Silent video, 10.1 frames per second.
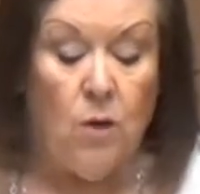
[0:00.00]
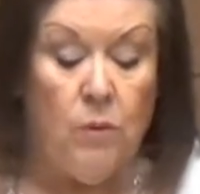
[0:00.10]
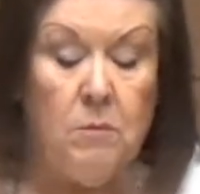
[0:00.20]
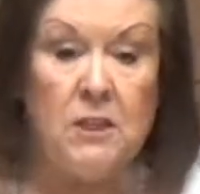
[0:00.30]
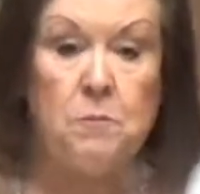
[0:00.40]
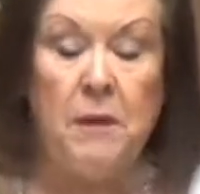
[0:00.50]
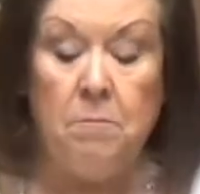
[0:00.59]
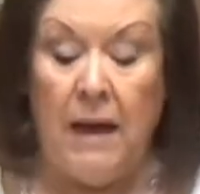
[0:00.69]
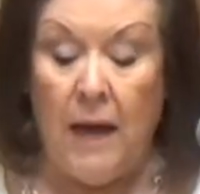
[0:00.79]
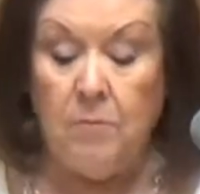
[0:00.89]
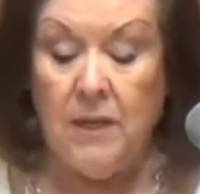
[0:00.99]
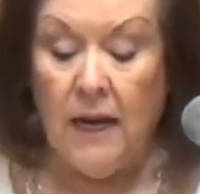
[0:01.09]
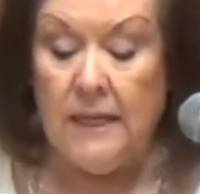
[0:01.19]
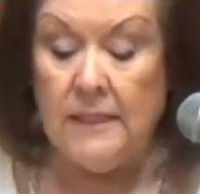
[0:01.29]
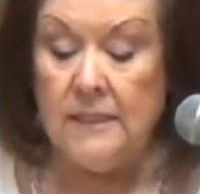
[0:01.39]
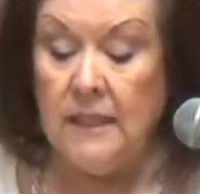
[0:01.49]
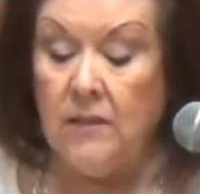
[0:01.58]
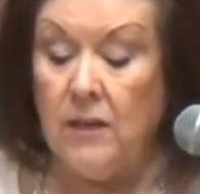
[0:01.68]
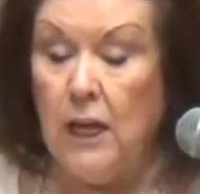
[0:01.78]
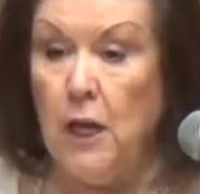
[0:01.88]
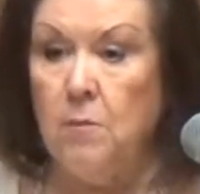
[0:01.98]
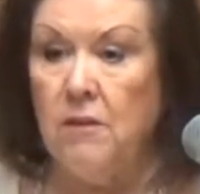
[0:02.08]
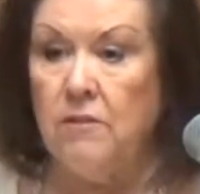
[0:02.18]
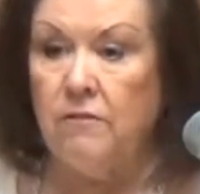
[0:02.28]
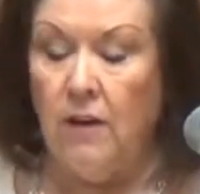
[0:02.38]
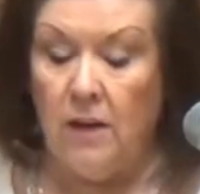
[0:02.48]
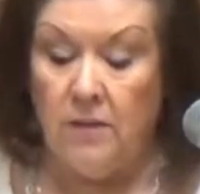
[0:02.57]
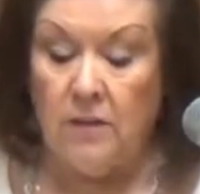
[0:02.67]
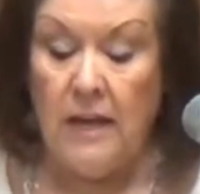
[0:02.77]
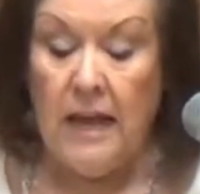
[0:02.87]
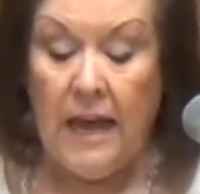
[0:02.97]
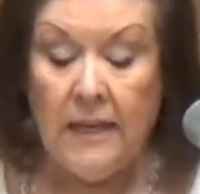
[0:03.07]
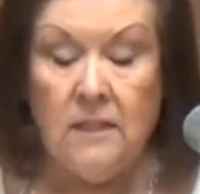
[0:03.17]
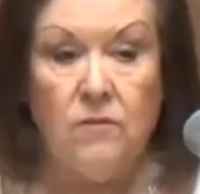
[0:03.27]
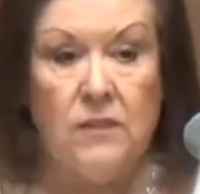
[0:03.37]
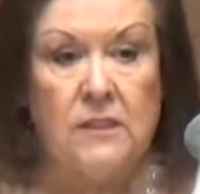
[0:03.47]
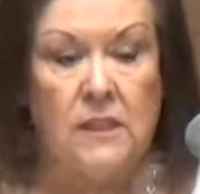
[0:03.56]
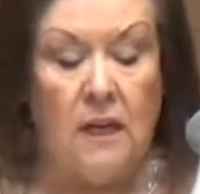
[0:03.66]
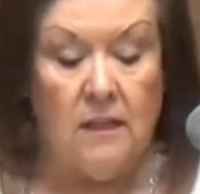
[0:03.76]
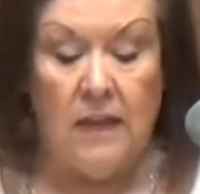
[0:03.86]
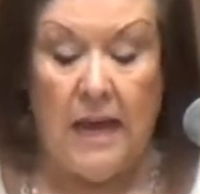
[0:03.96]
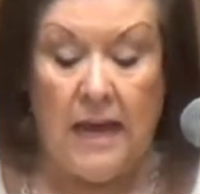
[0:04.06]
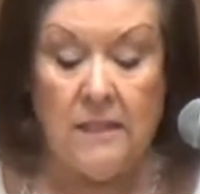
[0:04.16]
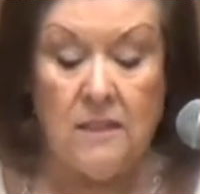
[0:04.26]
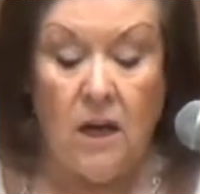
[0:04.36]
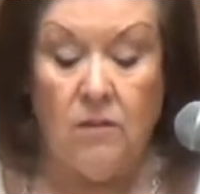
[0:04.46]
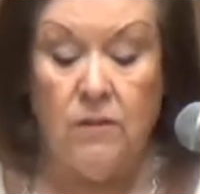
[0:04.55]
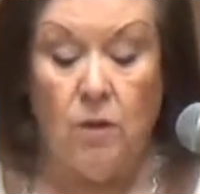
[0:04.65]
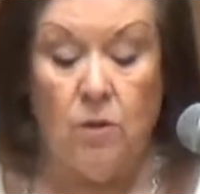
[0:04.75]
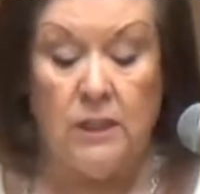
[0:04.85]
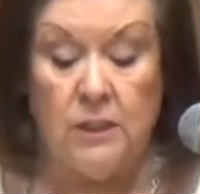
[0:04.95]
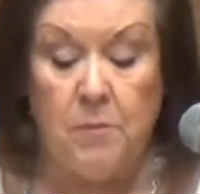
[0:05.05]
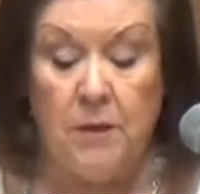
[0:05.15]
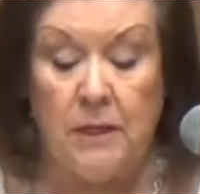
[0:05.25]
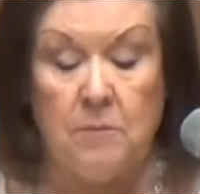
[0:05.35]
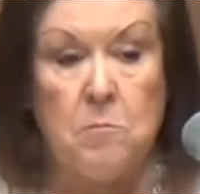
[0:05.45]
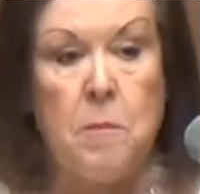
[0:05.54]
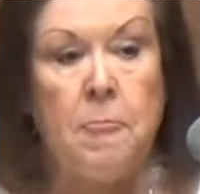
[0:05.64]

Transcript: We must be baptized in the name of the Father and of the Son and of the Holy Spirit.